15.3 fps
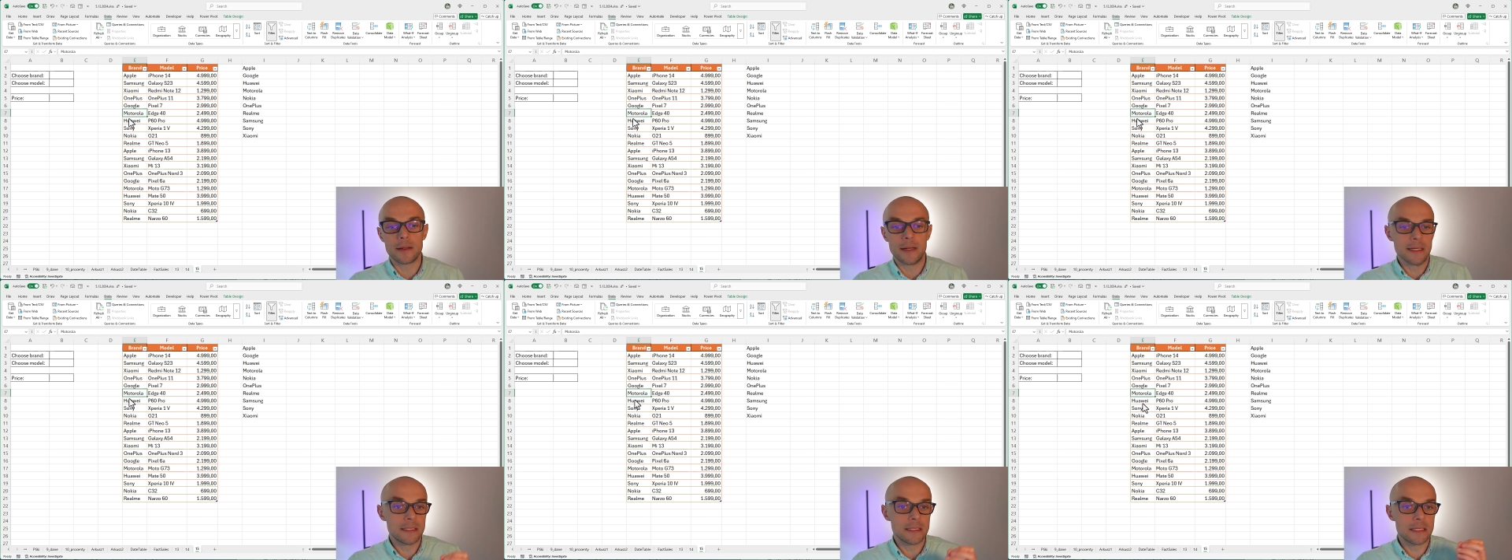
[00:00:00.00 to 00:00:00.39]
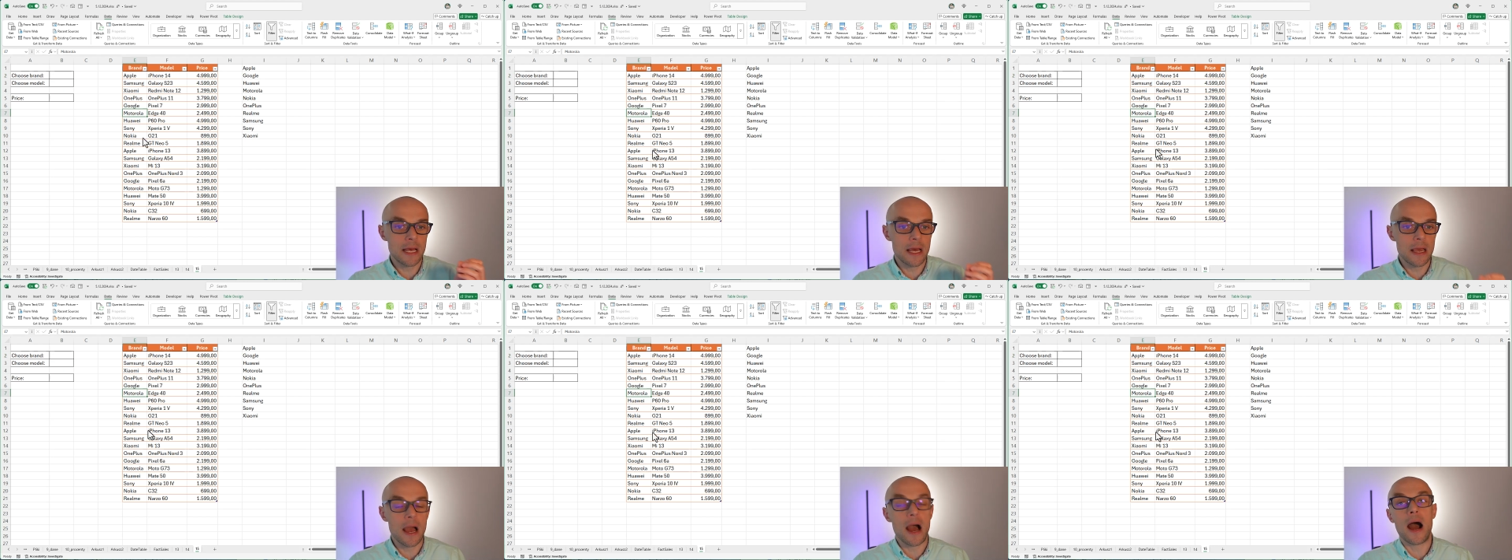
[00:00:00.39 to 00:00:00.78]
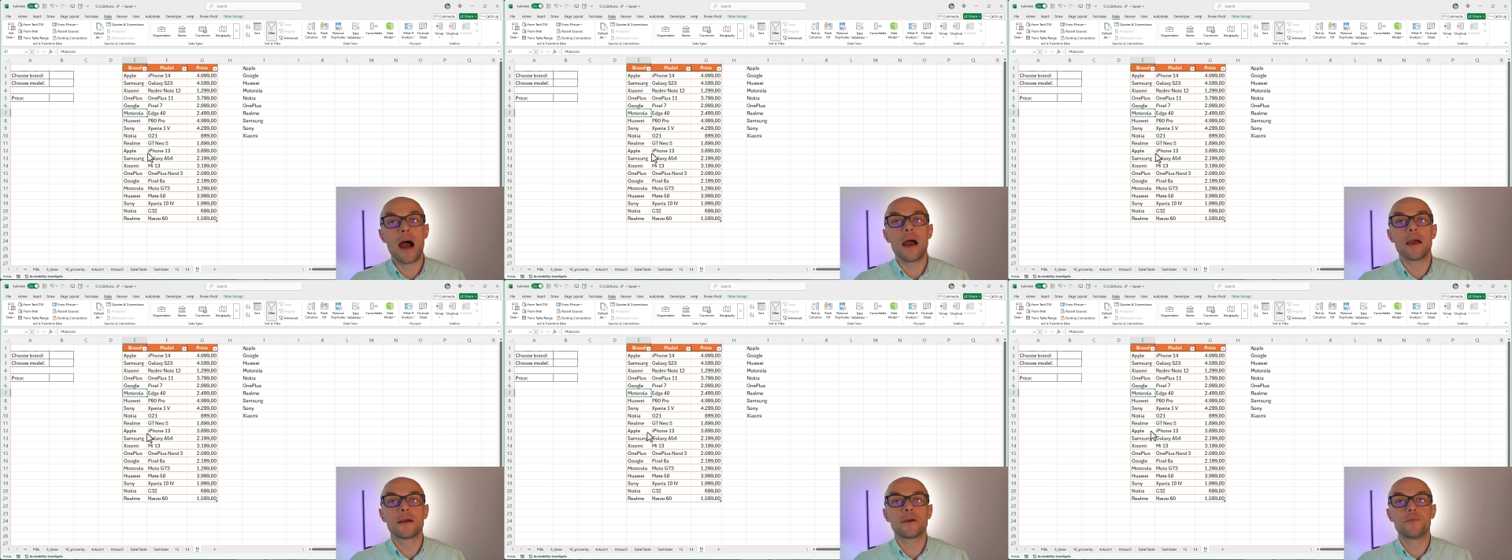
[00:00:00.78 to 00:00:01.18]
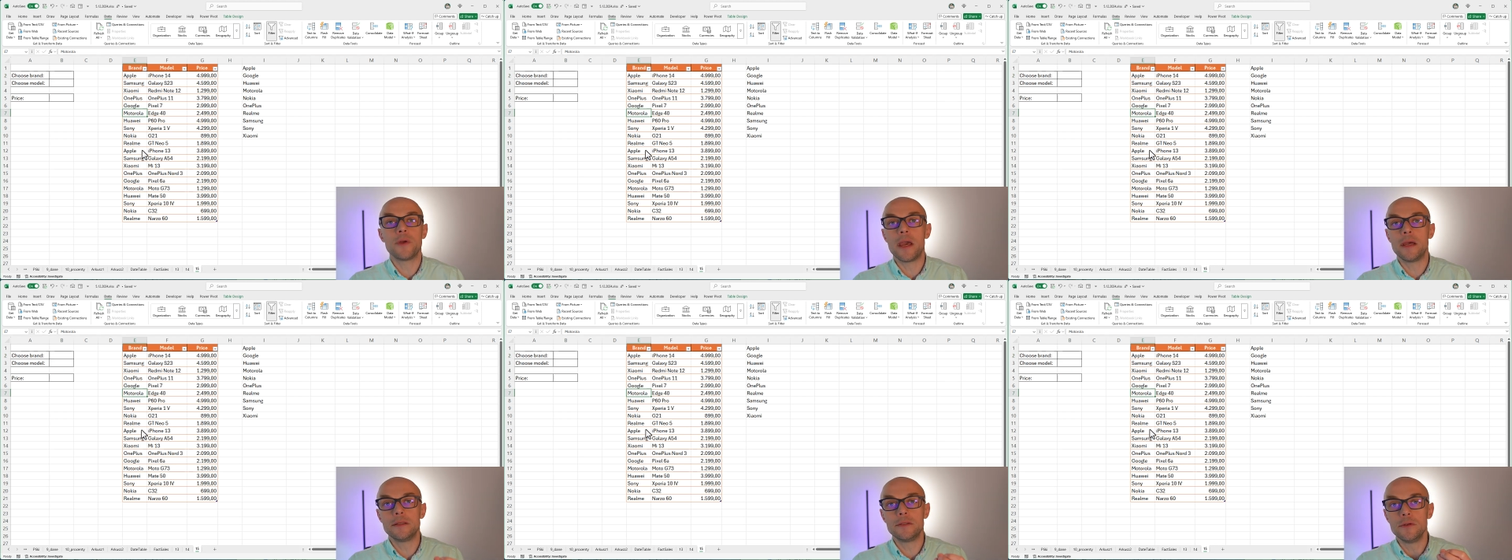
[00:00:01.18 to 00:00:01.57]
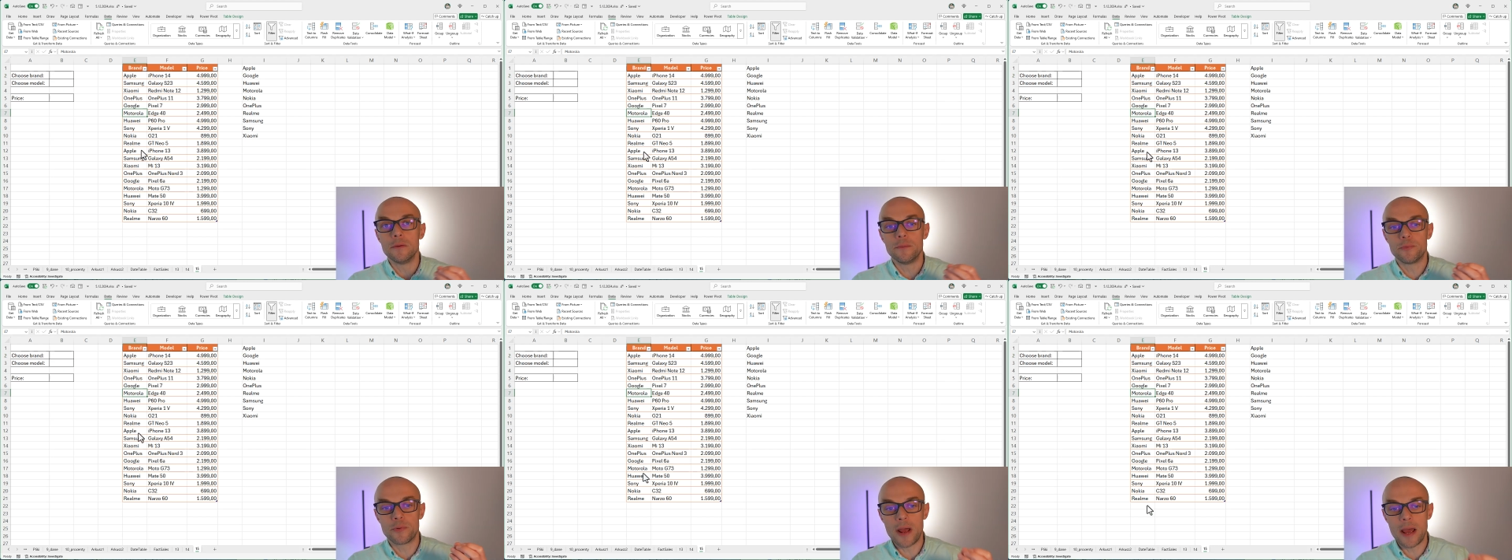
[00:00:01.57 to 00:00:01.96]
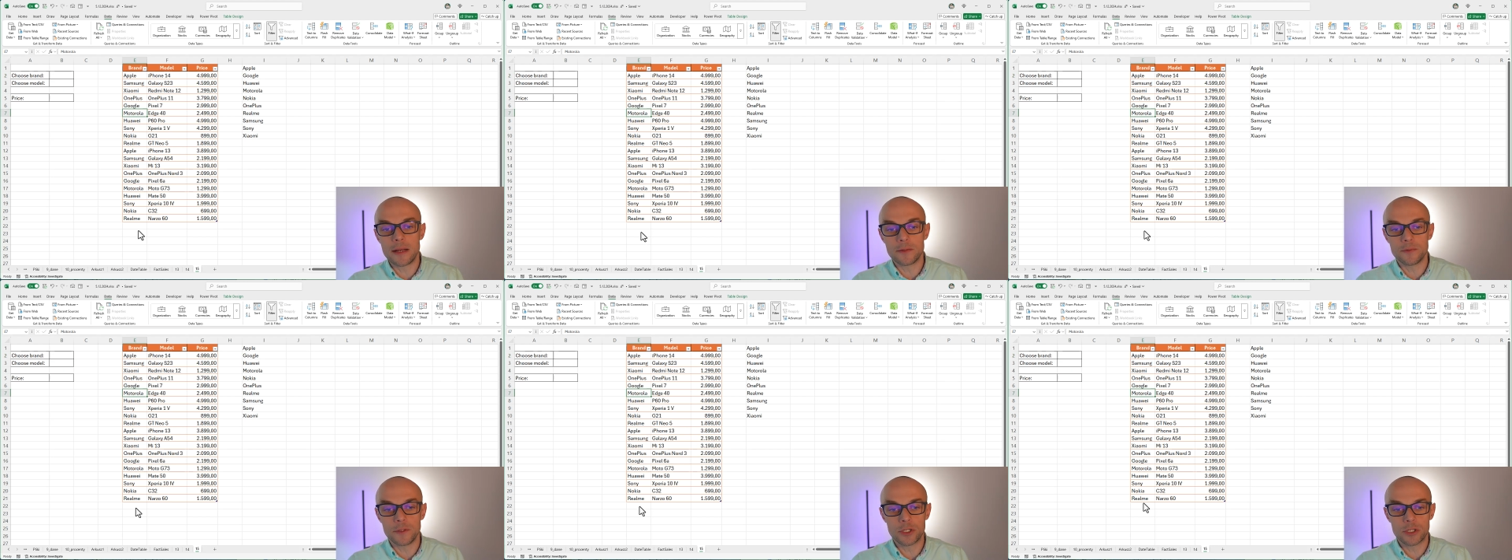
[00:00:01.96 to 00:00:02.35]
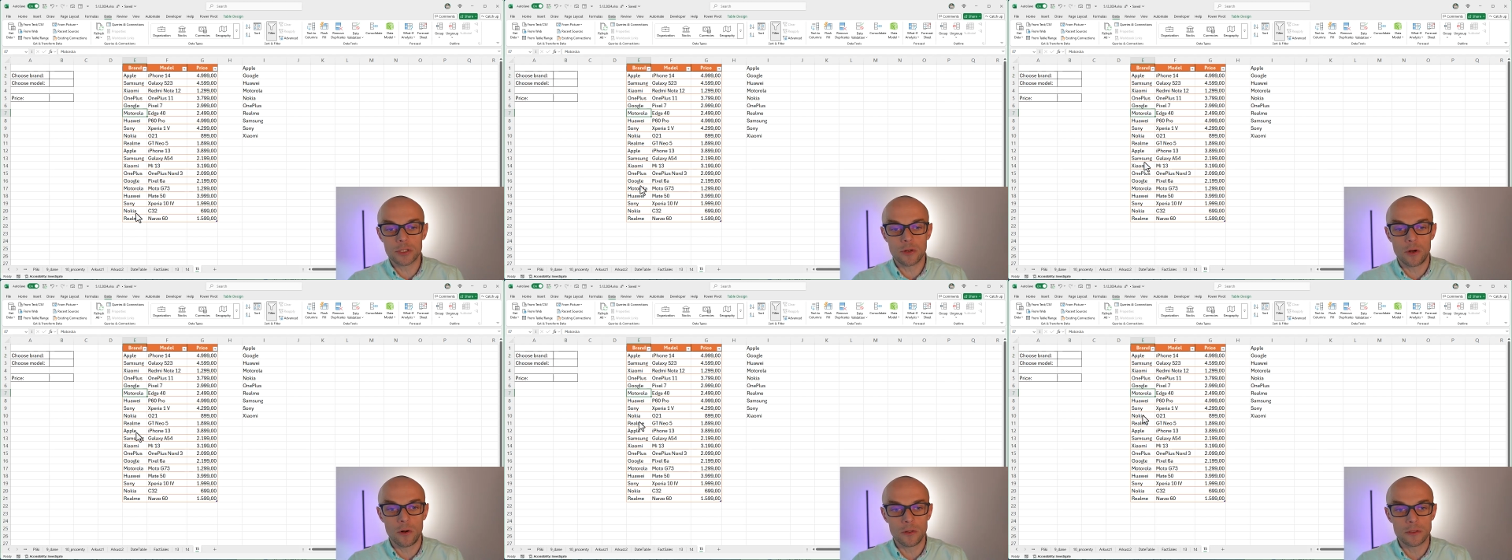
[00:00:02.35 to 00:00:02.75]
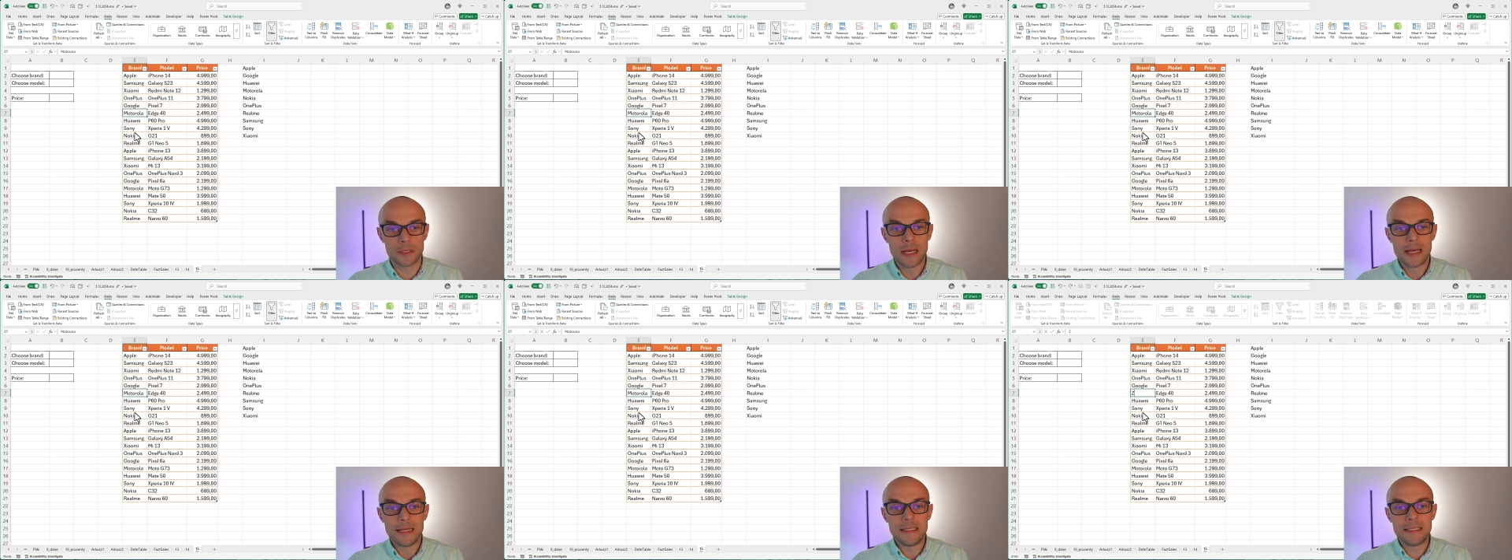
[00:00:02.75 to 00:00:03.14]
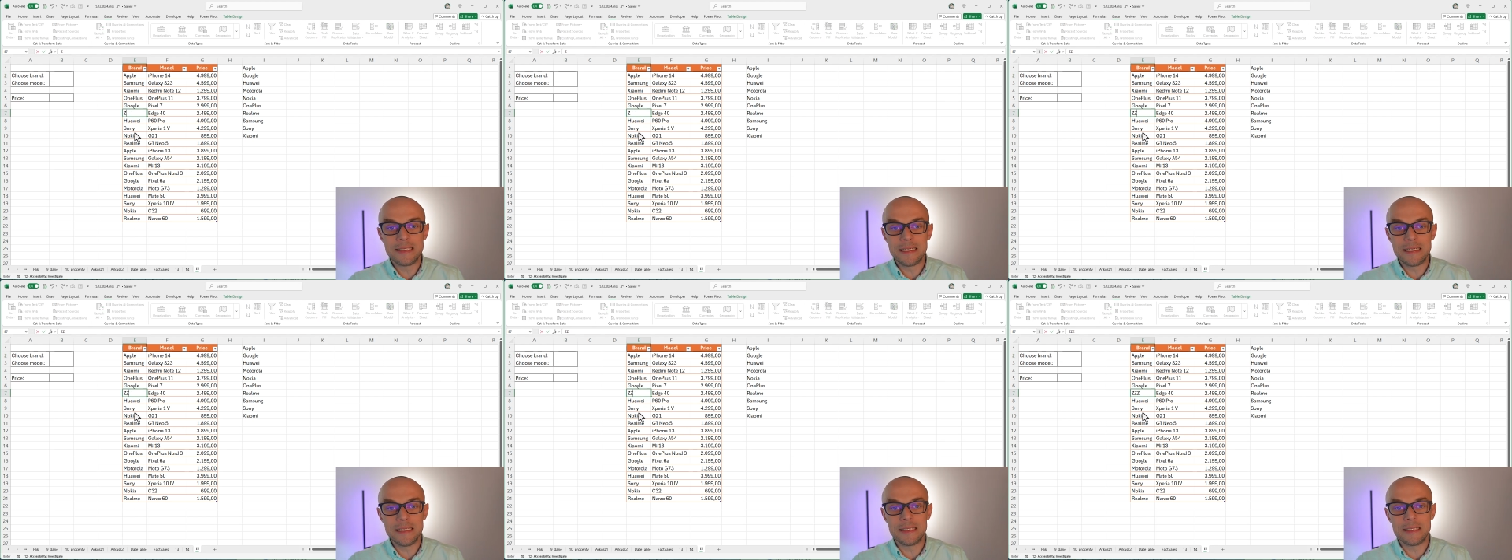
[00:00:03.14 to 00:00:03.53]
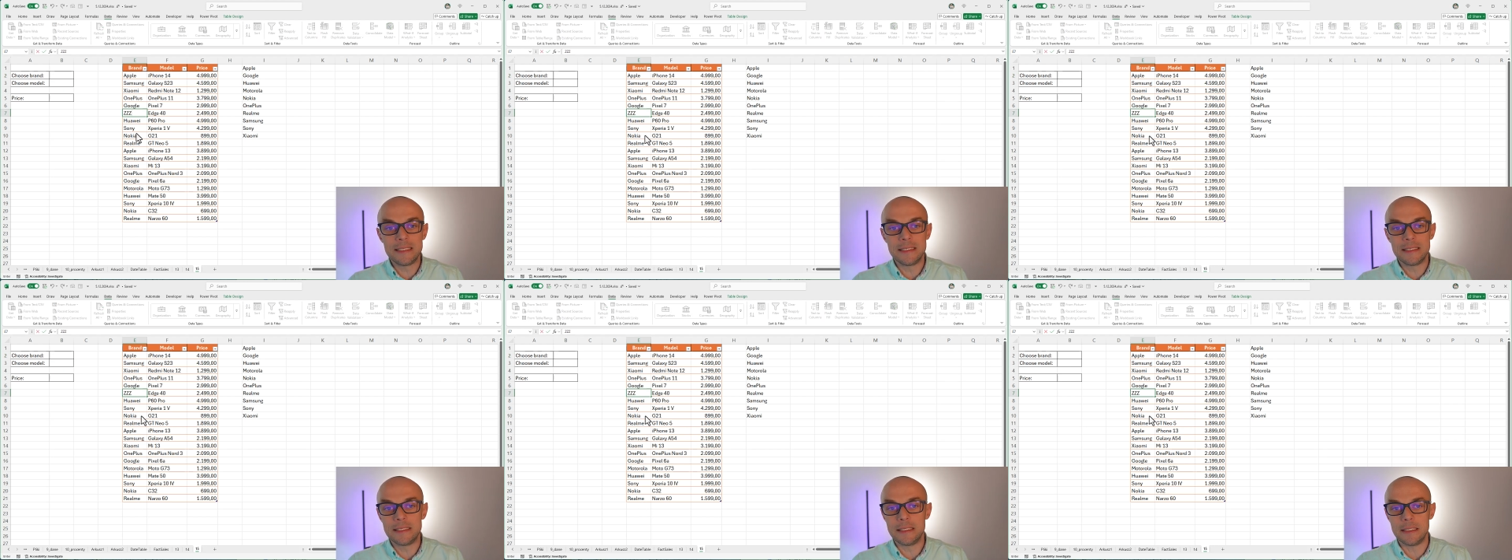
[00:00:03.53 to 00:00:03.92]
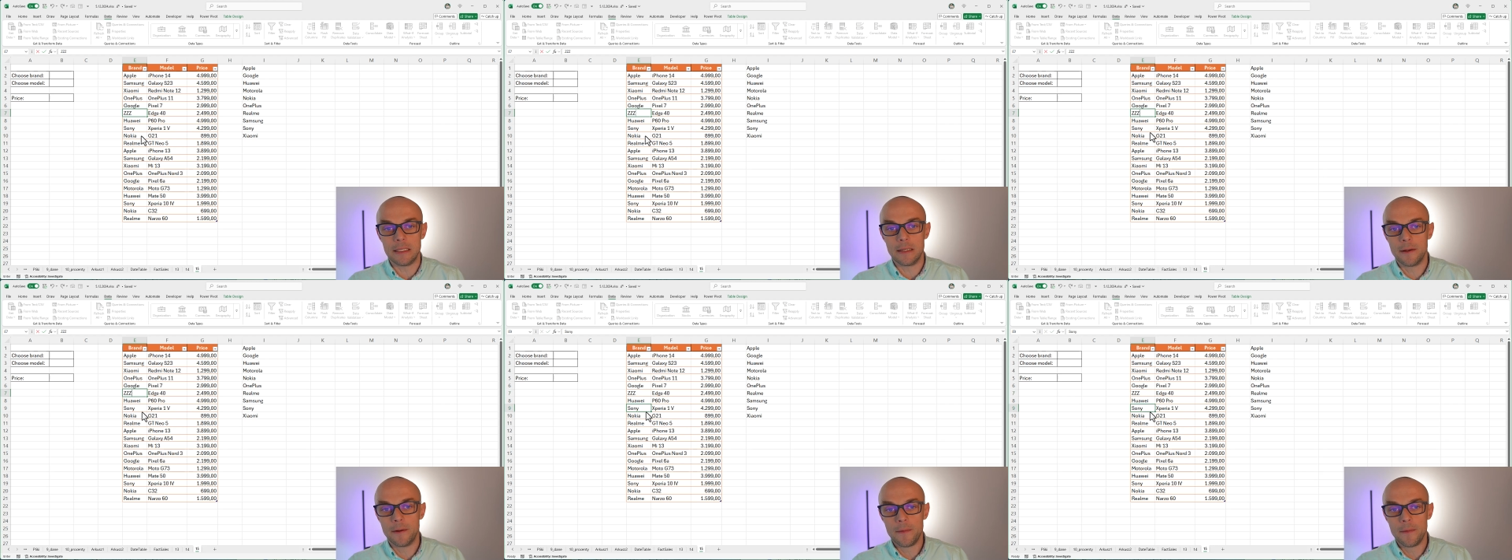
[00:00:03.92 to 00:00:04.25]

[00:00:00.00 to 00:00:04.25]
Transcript: let's say I create new brand which is called ZZZ.